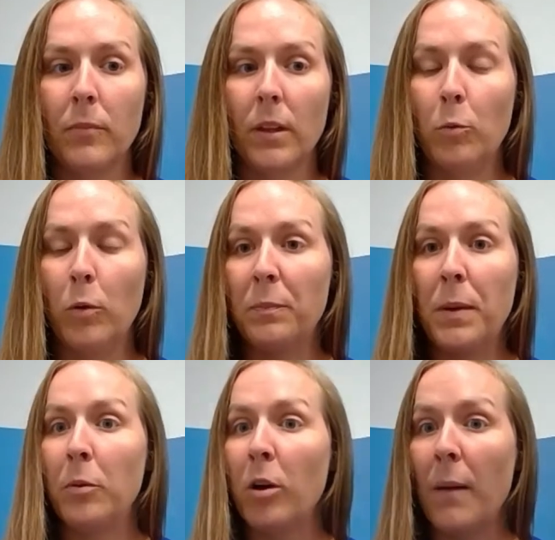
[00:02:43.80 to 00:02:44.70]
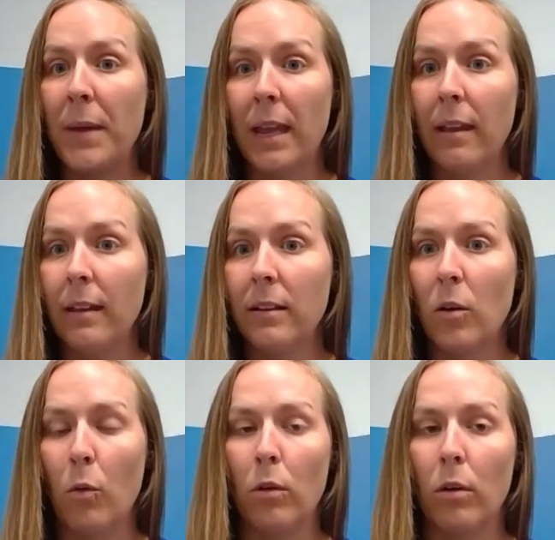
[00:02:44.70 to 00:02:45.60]
with people coming in,
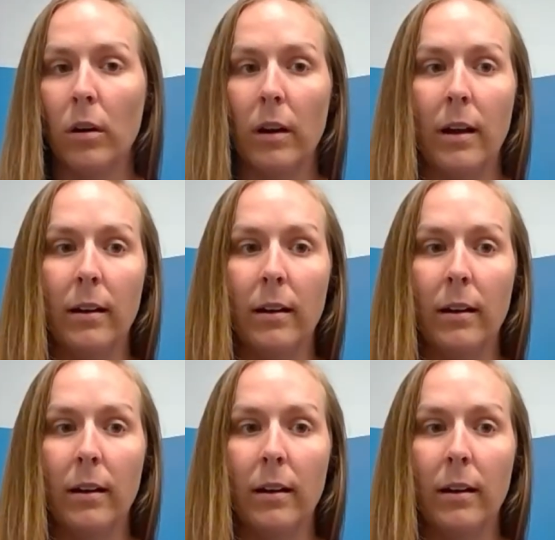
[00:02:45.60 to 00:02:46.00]
or